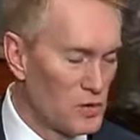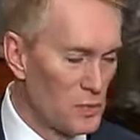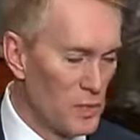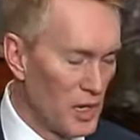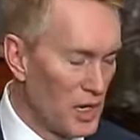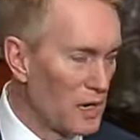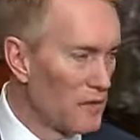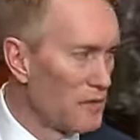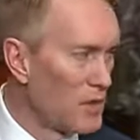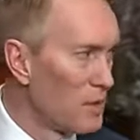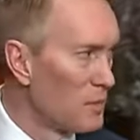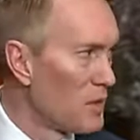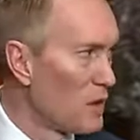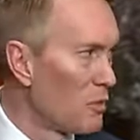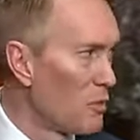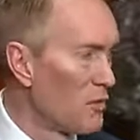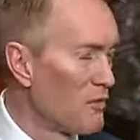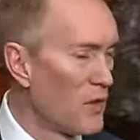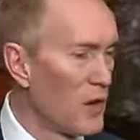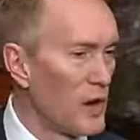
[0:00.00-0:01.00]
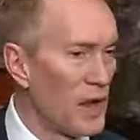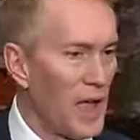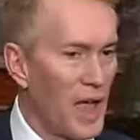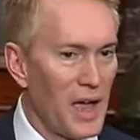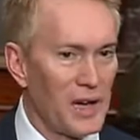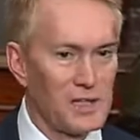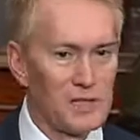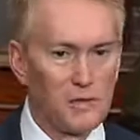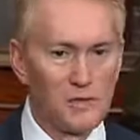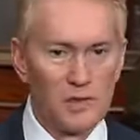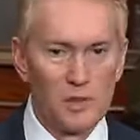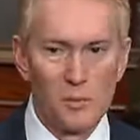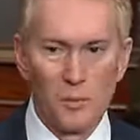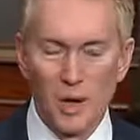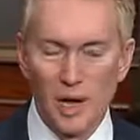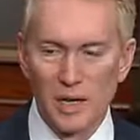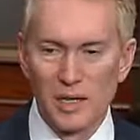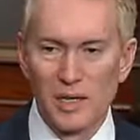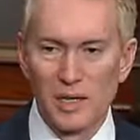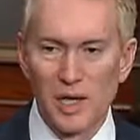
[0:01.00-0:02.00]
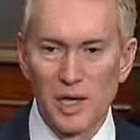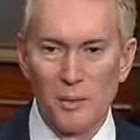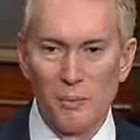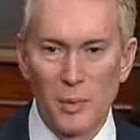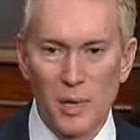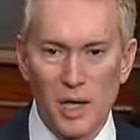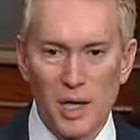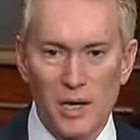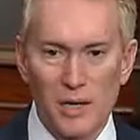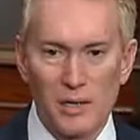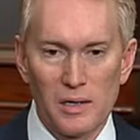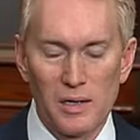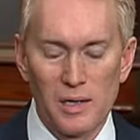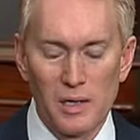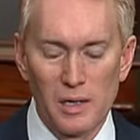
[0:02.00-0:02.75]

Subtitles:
many of them that were very active in the Biden campaign.